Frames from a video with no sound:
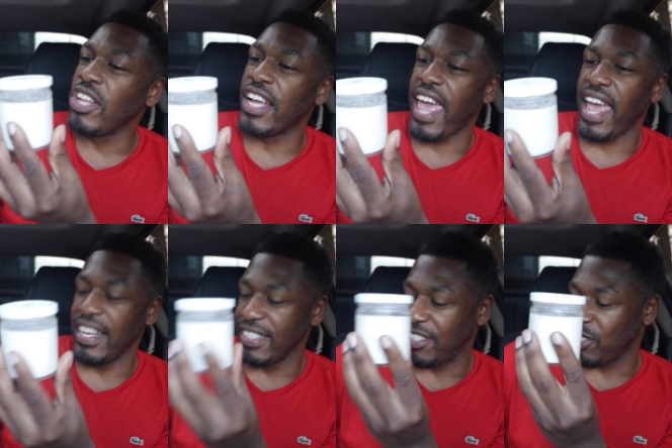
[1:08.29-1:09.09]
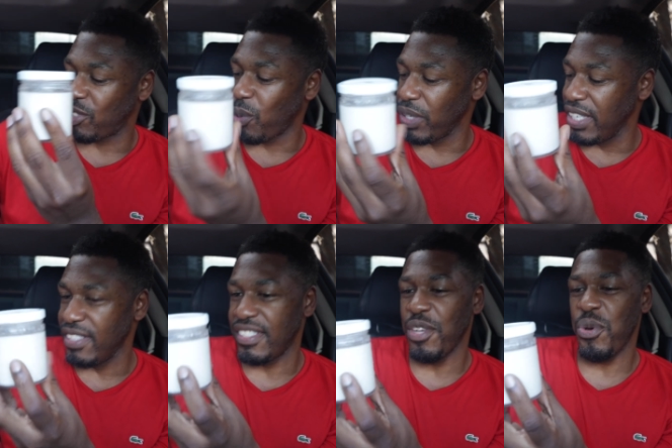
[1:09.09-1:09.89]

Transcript: Look at that. And it's just so easy.